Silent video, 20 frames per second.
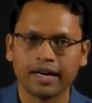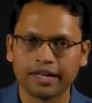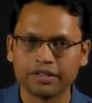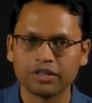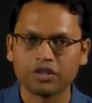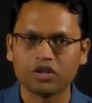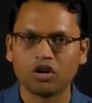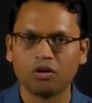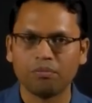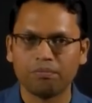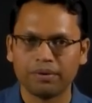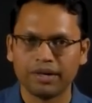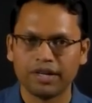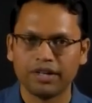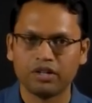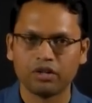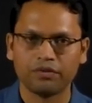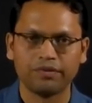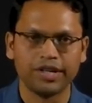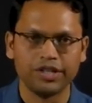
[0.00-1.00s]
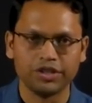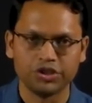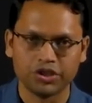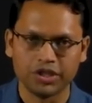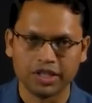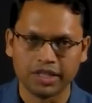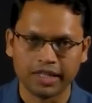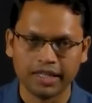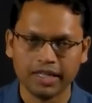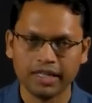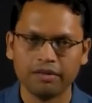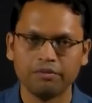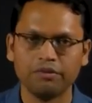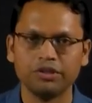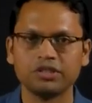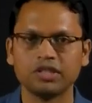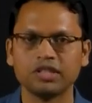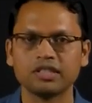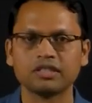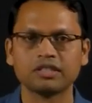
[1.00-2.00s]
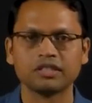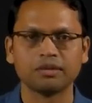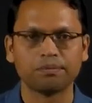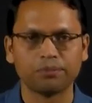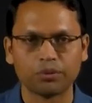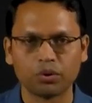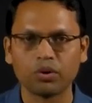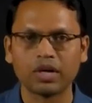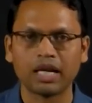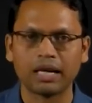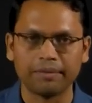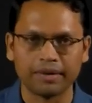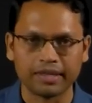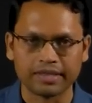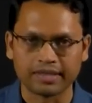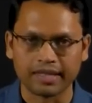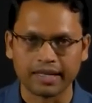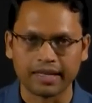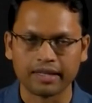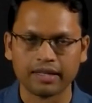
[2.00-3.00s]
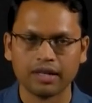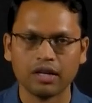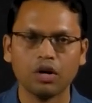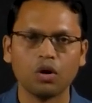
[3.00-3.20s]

other component of engineering, which is the programming side.